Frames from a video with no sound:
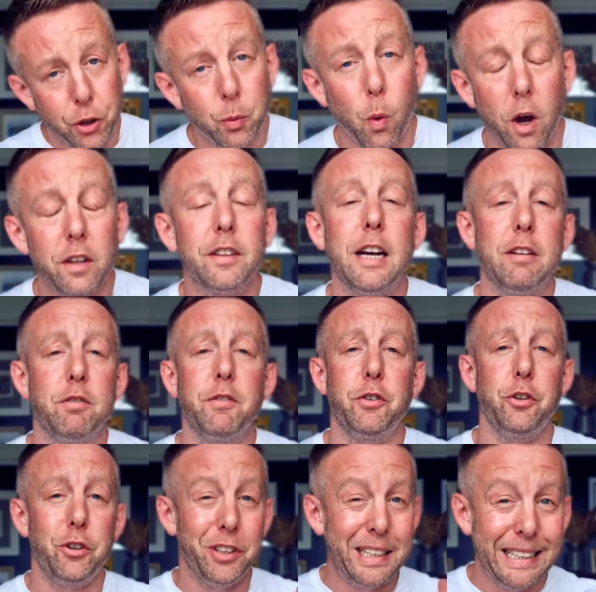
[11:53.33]
want that
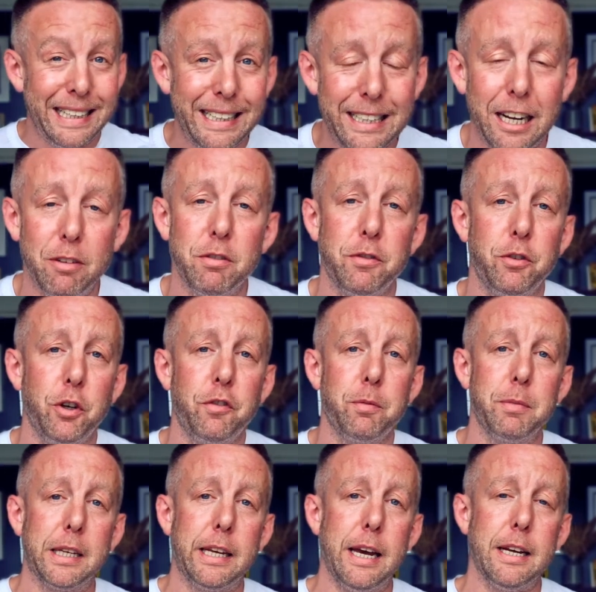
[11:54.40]
review, you need that review from
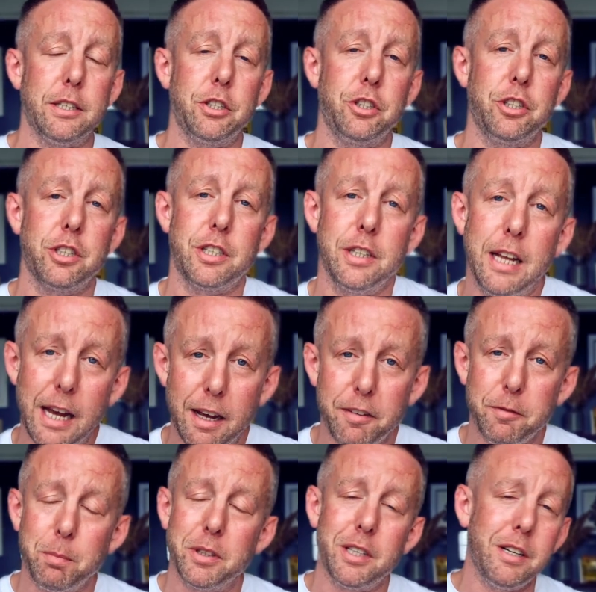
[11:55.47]
the guest who's just
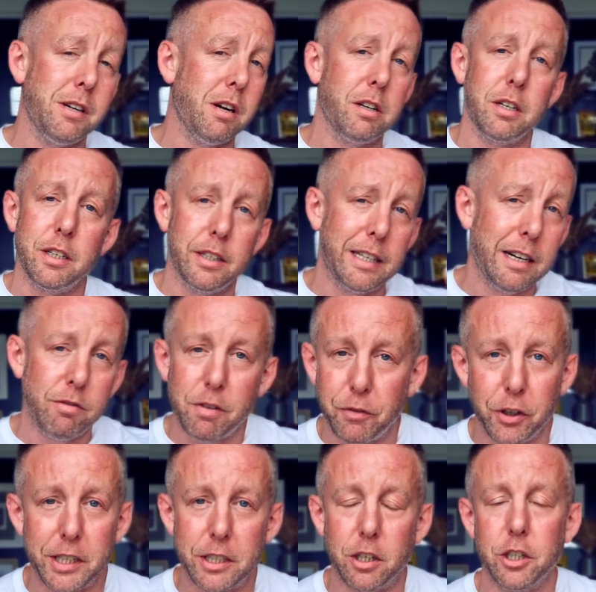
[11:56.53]
left, but their
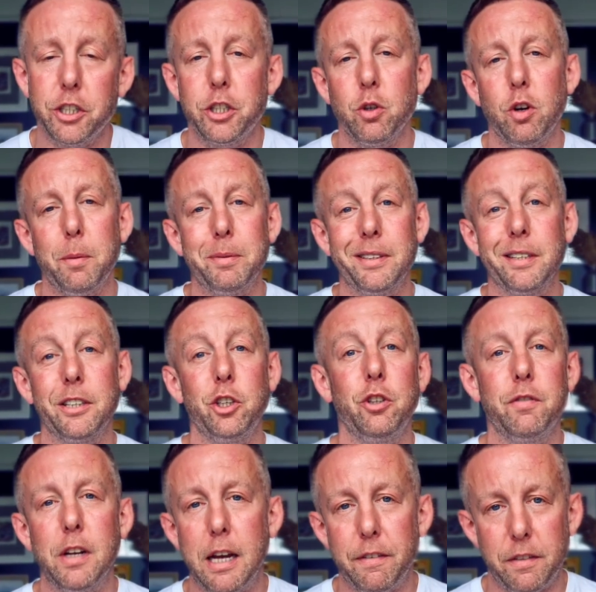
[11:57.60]
review isn't going to show up until
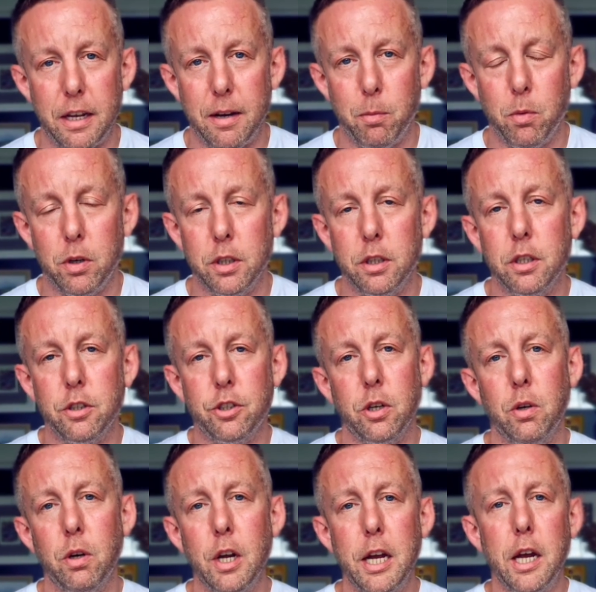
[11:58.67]
you've left them one.
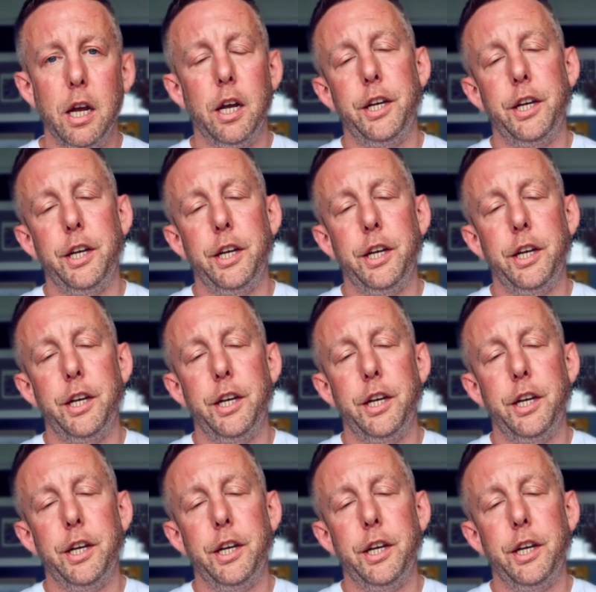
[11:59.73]
So are